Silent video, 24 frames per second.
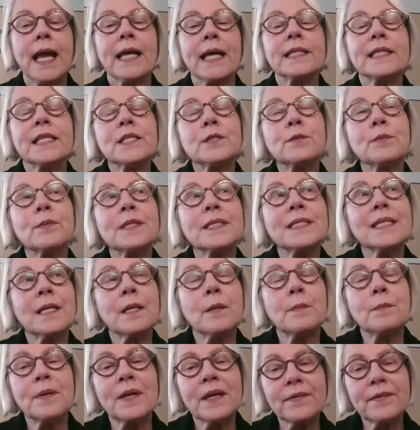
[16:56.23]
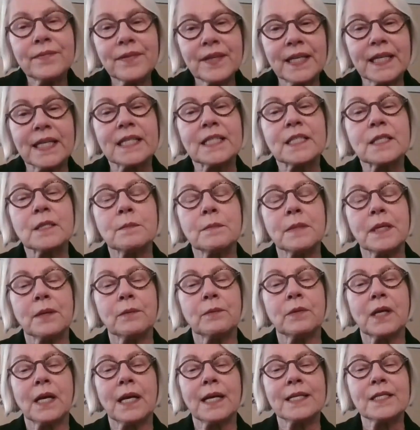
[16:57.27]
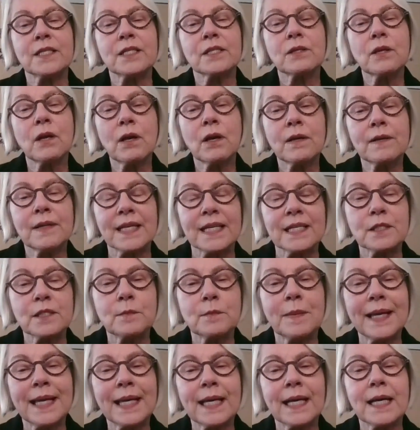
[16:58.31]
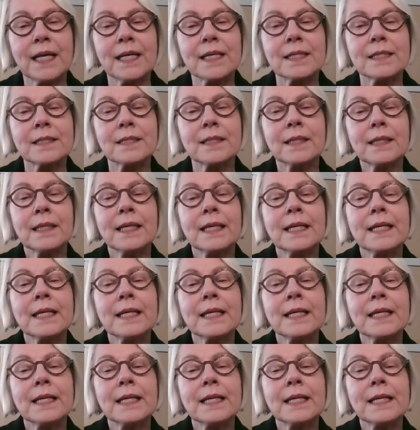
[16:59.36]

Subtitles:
And this was an epiphany to me when I saw this, because